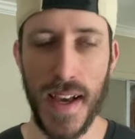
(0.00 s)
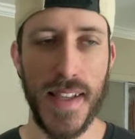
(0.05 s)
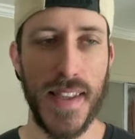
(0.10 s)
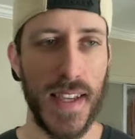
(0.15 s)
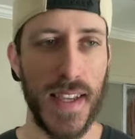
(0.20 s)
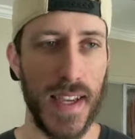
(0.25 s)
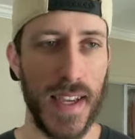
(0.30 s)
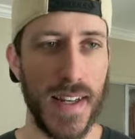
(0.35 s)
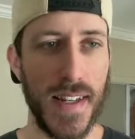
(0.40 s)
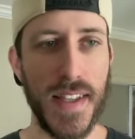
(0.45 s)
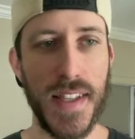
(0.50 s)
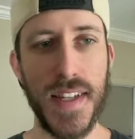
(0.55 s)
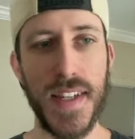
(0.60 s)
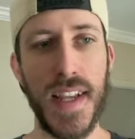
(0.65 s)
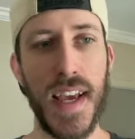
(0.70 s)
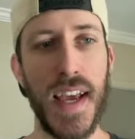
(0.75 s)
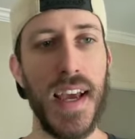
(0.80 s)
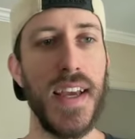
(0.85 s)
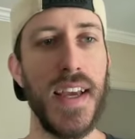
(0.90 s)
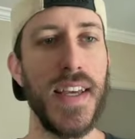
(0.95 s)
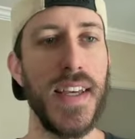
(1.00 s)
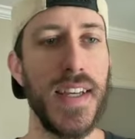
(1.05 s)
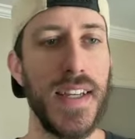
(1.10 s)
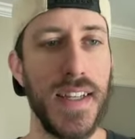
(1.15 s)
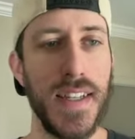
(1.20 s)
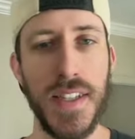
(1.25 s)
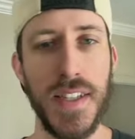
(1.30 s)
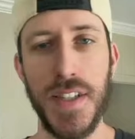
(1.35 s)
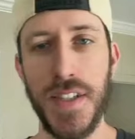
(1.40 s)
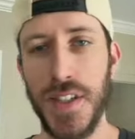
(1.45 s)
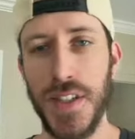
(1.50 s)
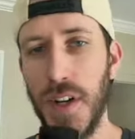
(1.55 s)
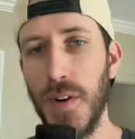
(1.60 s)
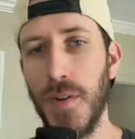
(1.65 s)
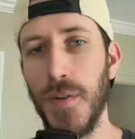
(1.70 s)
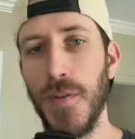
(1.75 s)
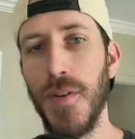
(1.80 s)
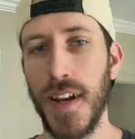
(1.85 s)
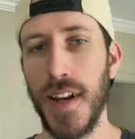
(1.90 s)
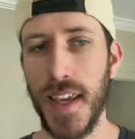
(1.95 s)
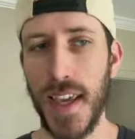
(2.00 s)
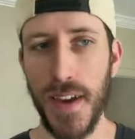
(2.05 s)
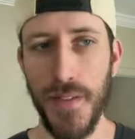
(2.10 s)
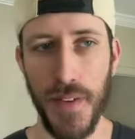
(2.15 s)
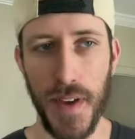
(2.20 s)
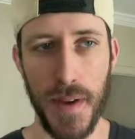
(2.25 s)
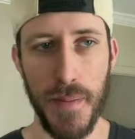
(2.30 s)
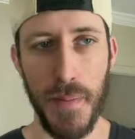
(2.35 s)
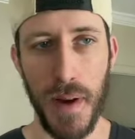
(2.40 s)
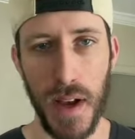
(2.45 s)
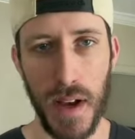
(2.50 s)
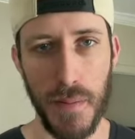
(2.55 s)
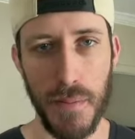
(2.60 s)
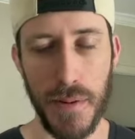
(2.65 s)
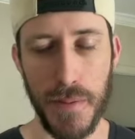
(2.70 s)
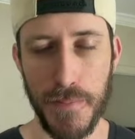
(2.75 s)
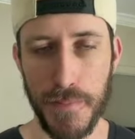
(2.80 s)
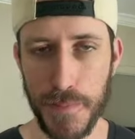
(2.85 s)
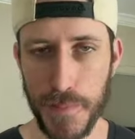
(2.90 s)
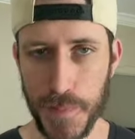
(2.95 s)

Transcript: at the end of the day, you don't want to give him up.